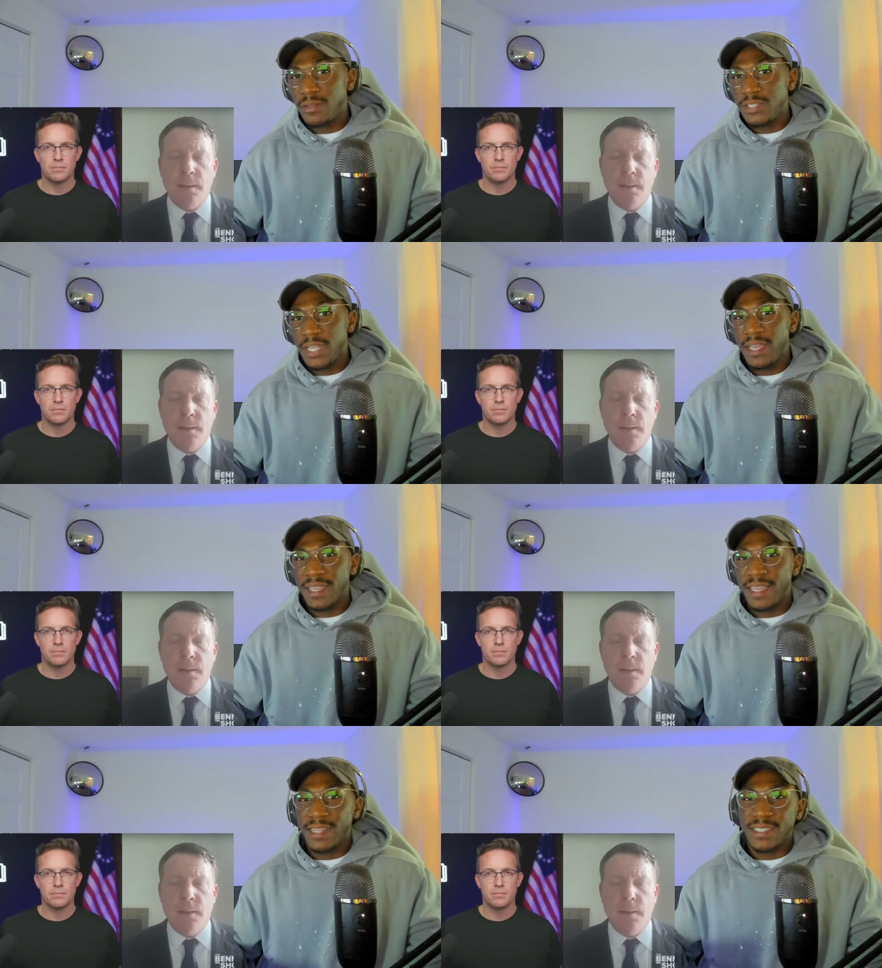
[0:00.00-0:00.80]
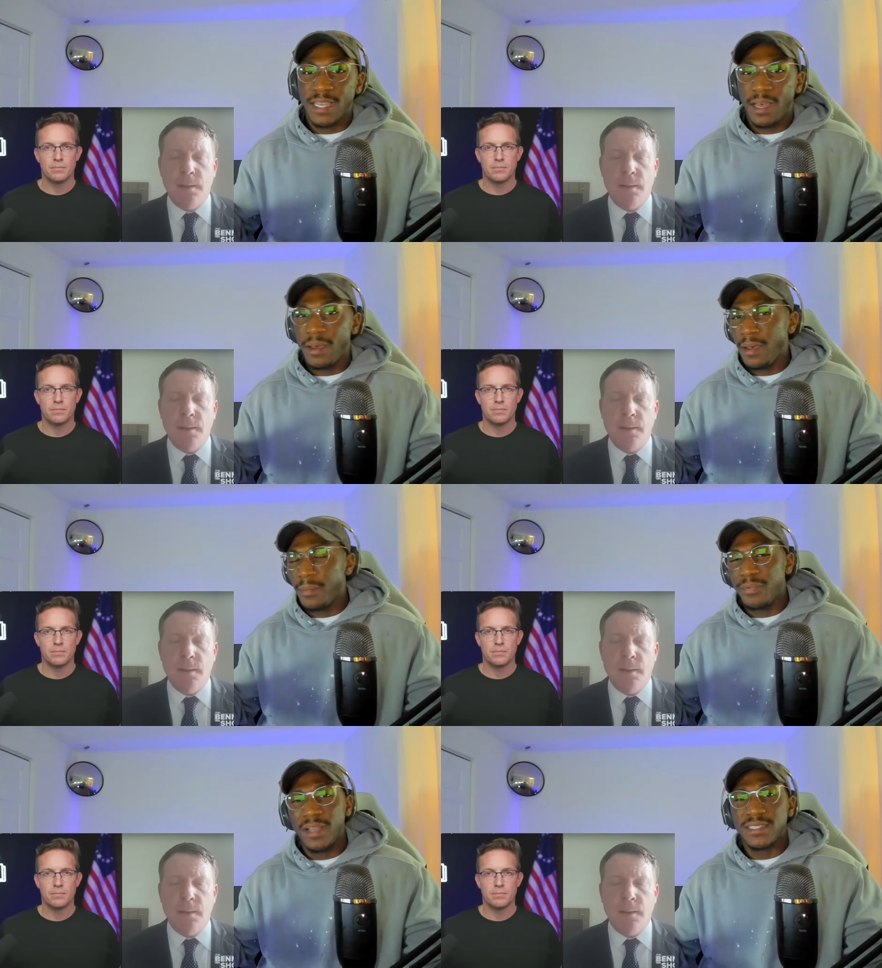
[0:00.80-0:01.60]
Speaker 1: DOJ against
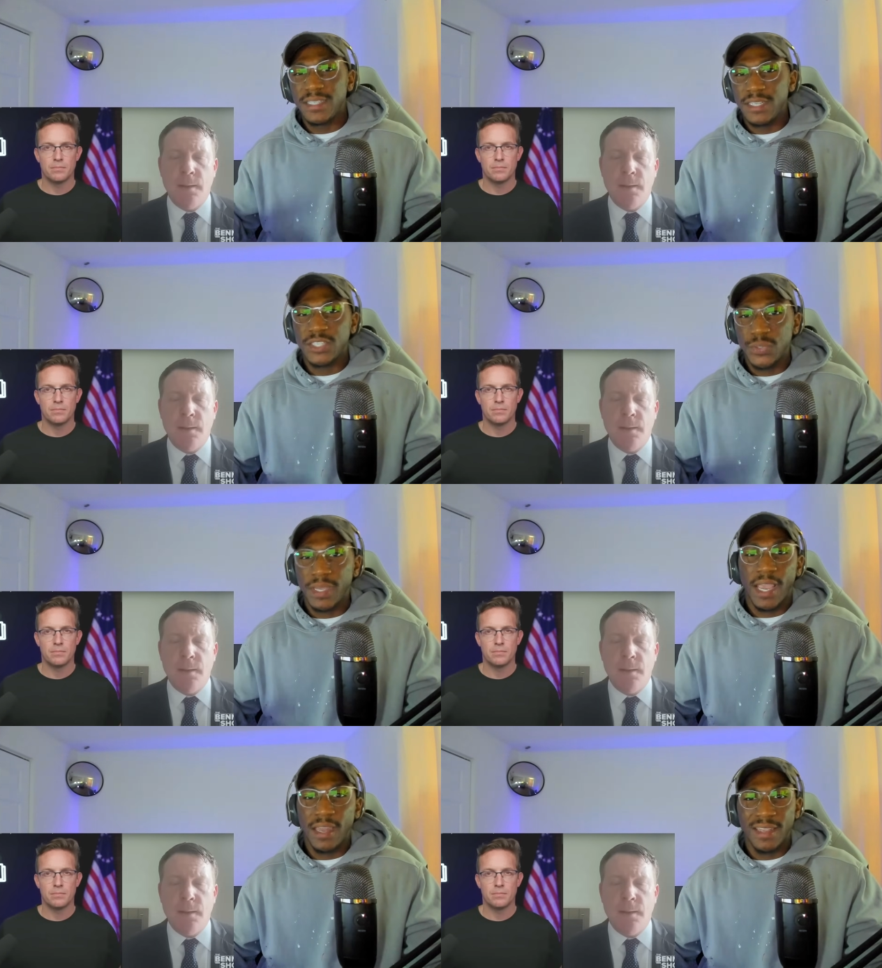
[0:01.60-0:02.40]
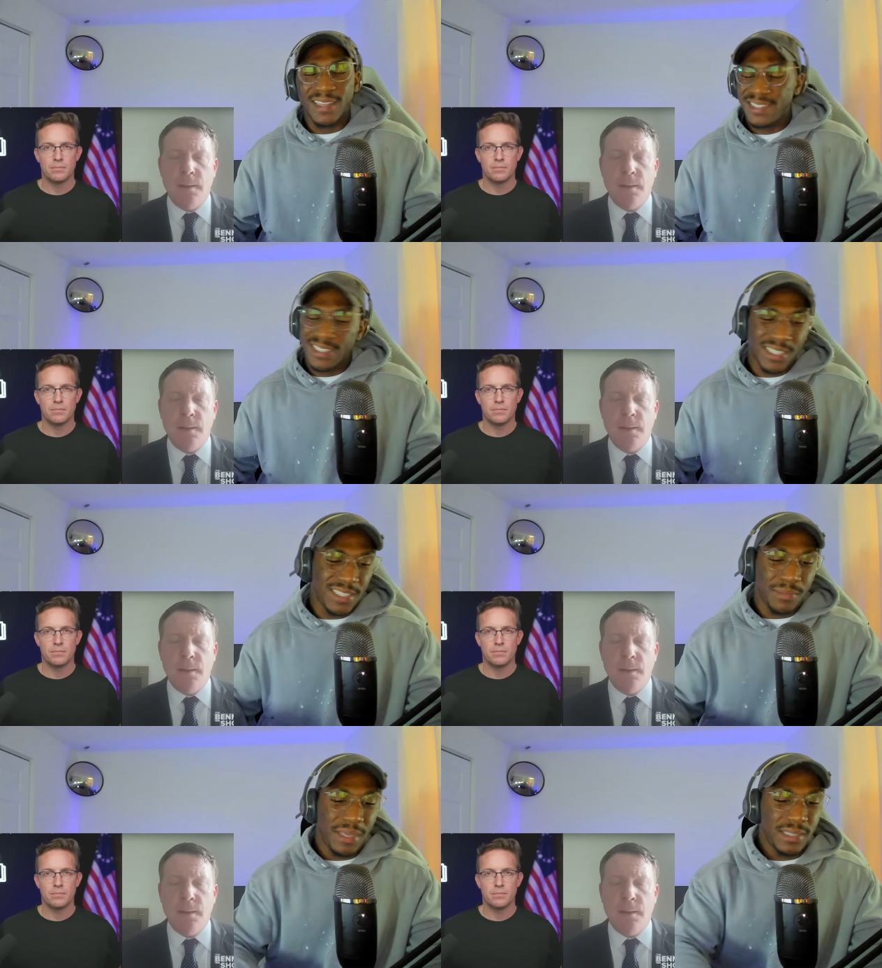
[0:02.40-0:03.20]
a, a presidential candidate
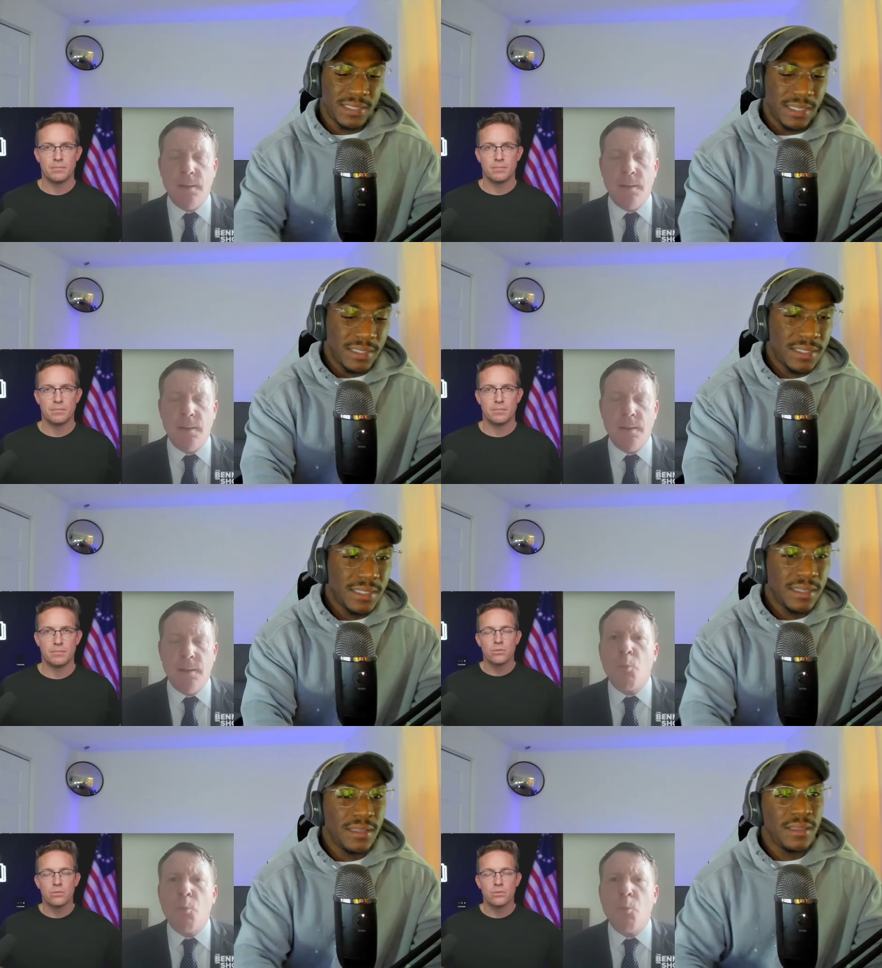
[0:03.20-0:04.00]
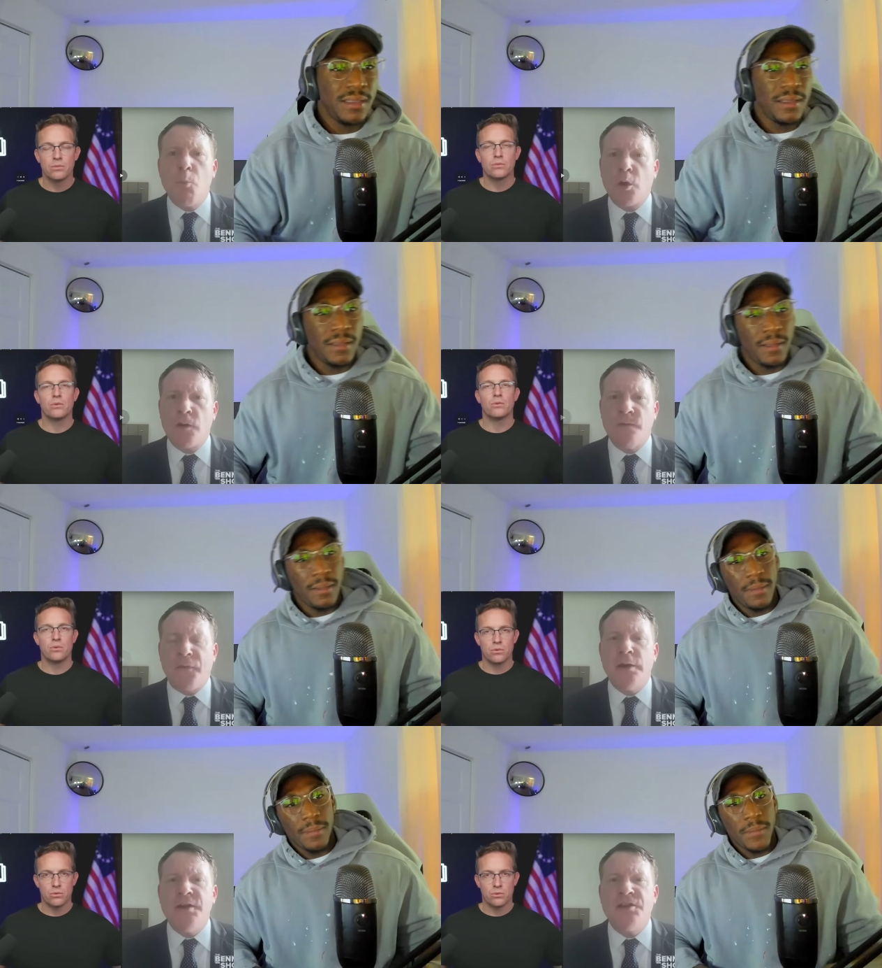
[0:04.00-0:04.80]
just doesn't make sense.
Speaker 2: That
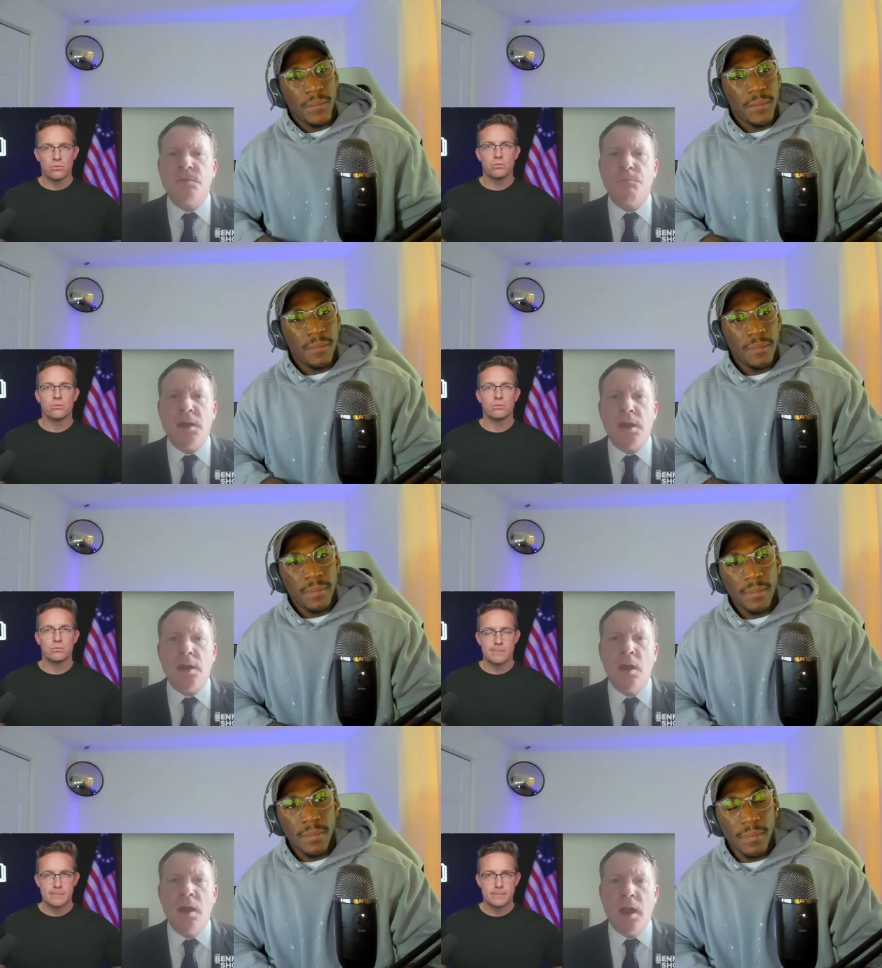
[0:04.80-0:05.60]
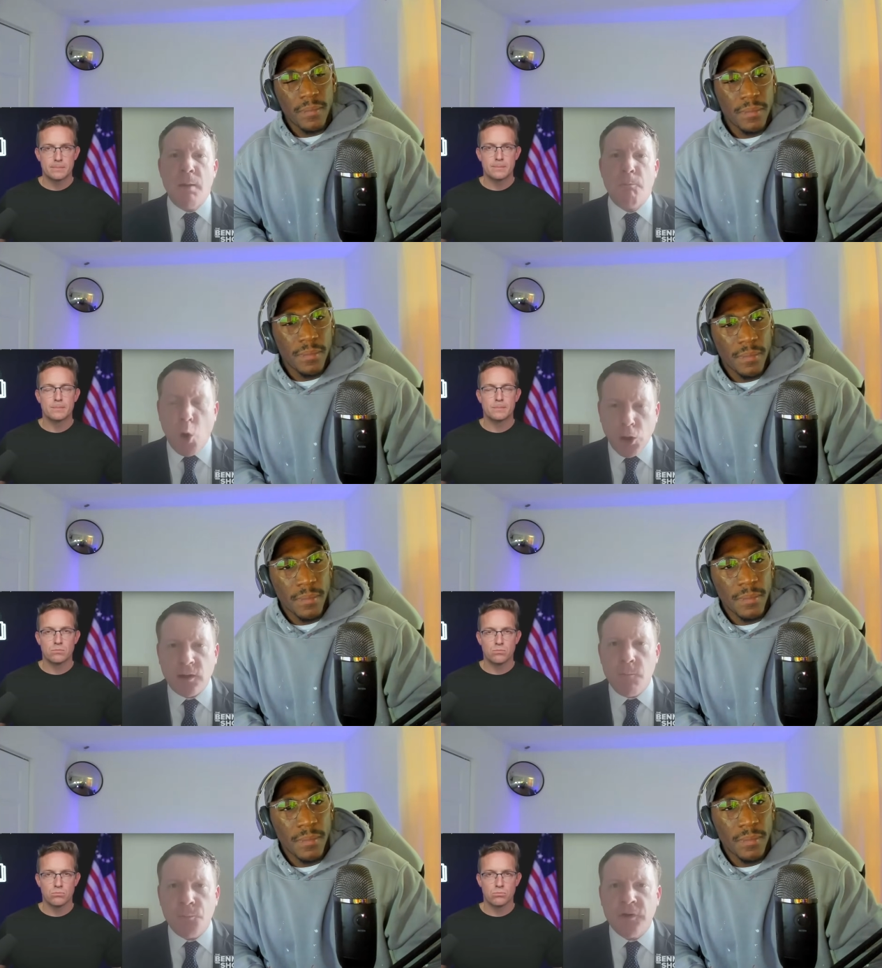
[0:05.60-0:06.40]
there needs to be bar
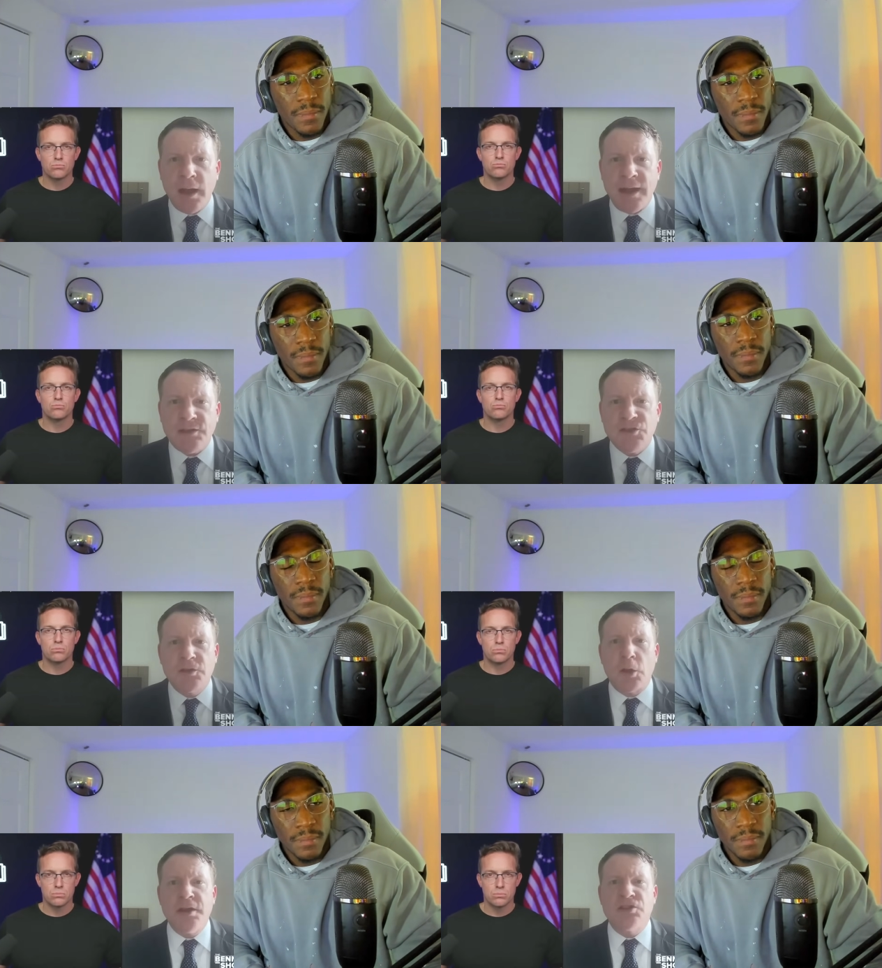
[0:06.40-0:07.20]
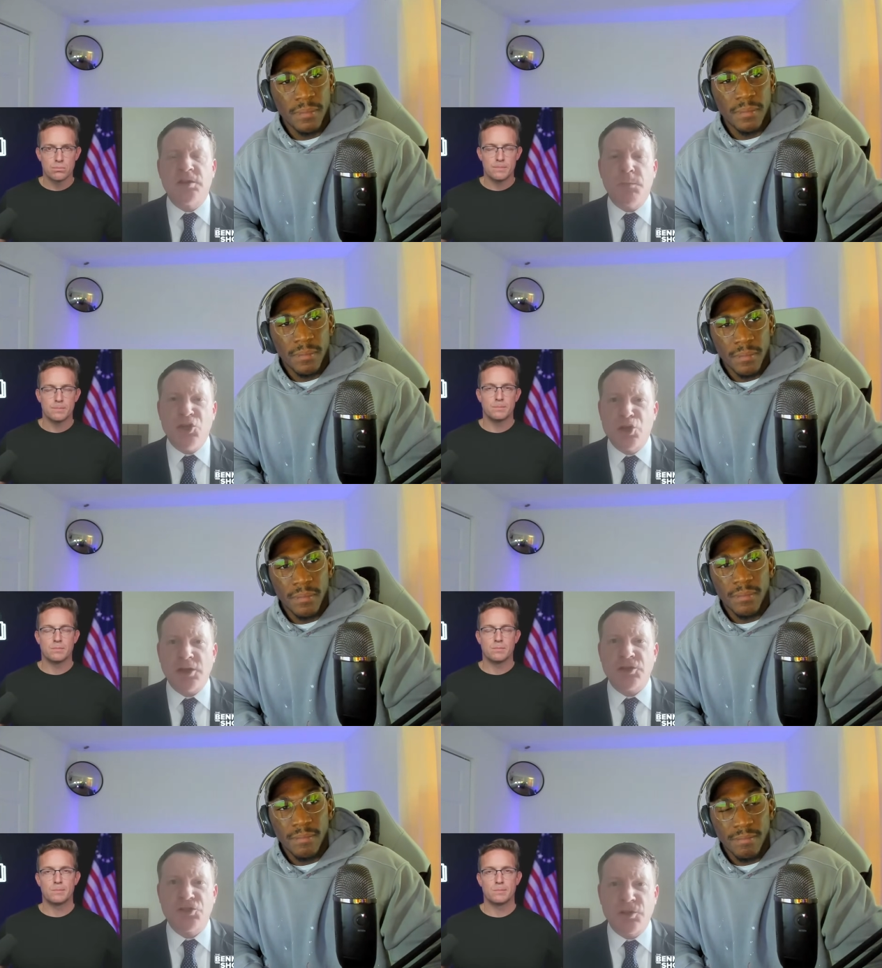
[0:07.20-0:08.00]
complaints, there needs to be mm.
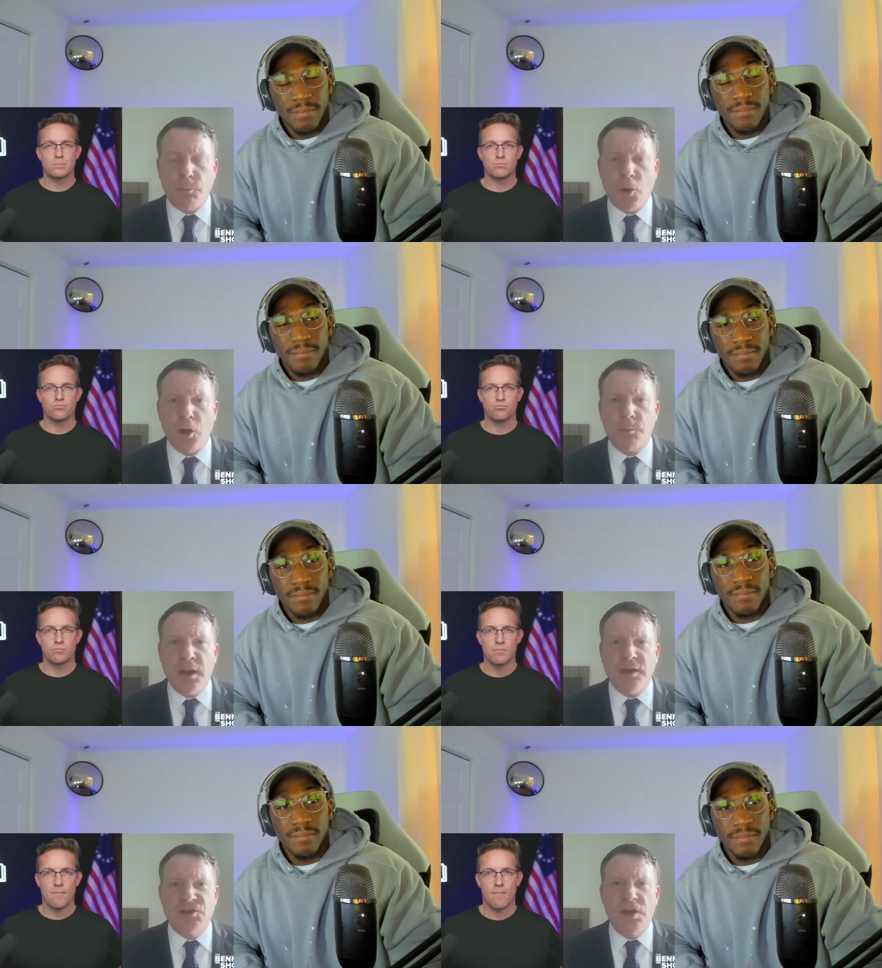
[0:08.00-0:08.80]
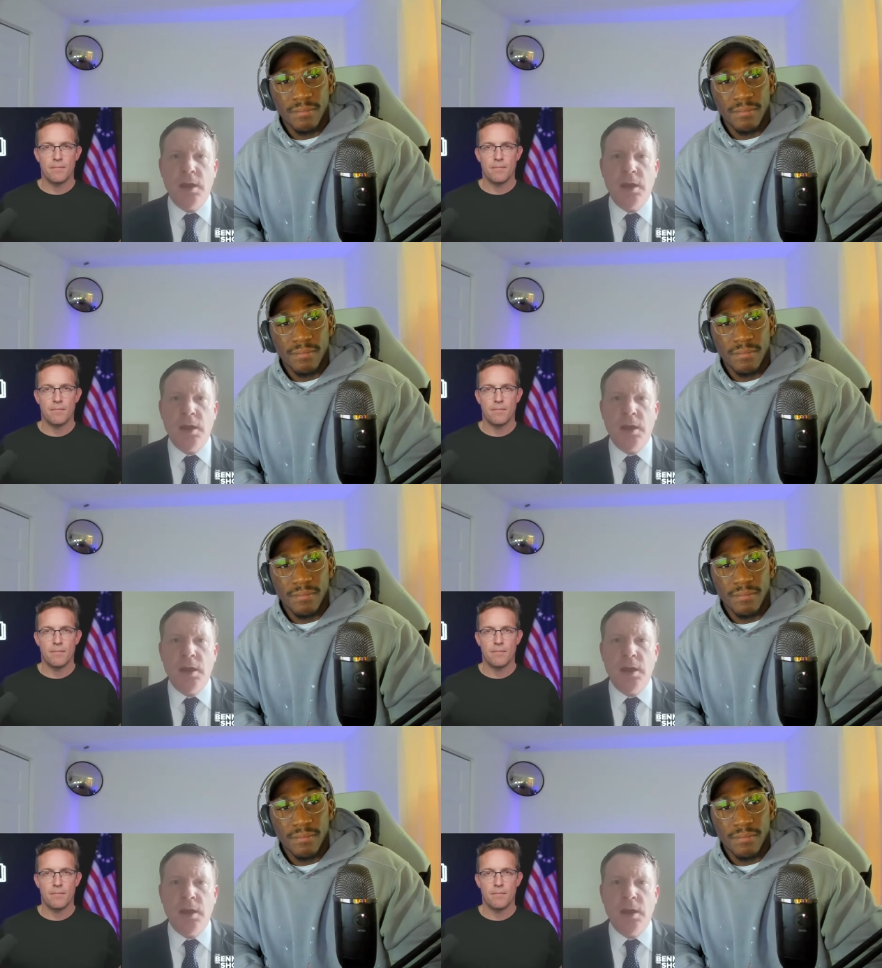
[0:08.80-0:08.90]
Justice Department's